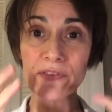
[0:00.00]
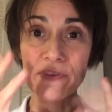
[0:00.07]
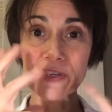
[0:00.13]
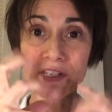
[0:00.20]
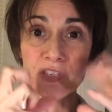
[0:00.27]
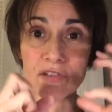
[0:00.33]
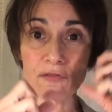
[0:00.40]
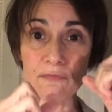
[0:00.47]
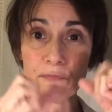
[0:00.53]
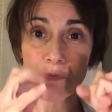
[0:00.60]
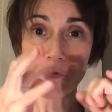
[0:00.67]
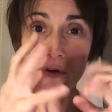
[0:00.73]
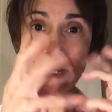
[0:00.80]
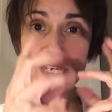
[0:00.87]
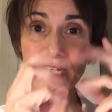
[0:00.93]
and then you
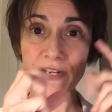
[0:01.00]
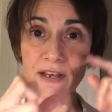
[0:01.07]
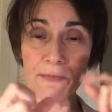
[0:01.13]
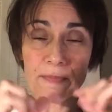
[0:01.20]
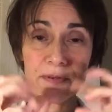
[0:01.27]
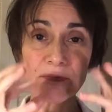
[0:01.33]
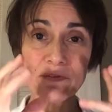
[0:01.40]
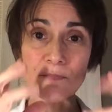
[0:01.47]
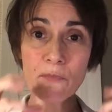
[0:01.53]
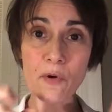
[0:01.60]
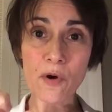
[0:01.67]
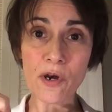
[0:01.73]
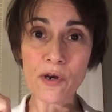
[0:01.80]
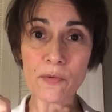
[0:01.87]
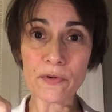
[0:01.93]
break it up even
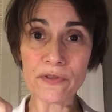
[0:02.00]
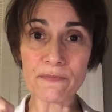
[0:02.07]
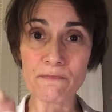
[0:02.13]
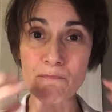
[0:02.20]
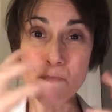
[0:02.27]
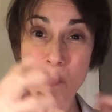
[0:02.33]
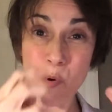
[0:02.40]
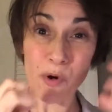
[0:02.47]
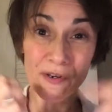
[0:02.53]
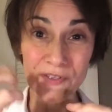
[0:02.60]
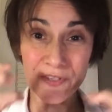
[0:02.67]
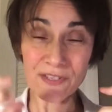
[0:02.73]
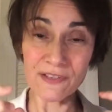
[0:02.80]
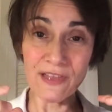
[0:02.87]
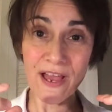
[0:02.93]
more with more
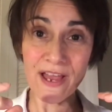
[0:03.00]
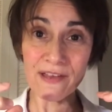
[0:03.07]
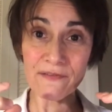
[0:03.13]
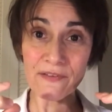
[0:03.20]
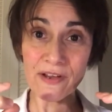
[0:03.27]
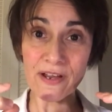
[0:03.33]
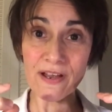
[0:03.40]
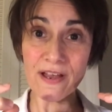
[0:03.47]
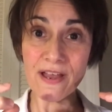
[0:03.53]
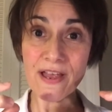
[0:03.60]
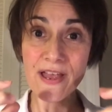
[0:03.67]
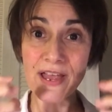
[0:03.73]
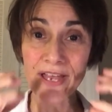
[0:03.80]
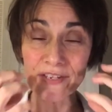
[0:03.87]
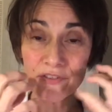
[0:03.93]
saliva,
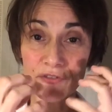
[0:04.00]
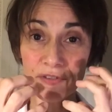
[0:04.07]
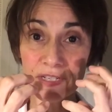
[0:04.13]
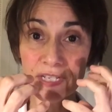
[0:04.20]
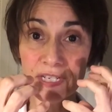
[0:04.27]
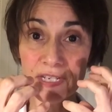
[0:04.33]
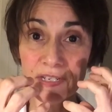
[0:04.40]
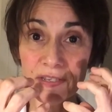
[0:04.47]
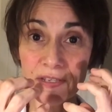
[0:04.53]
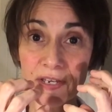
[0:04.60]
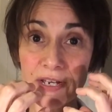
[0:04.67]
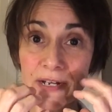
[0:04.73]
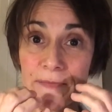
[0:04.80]
and your teeth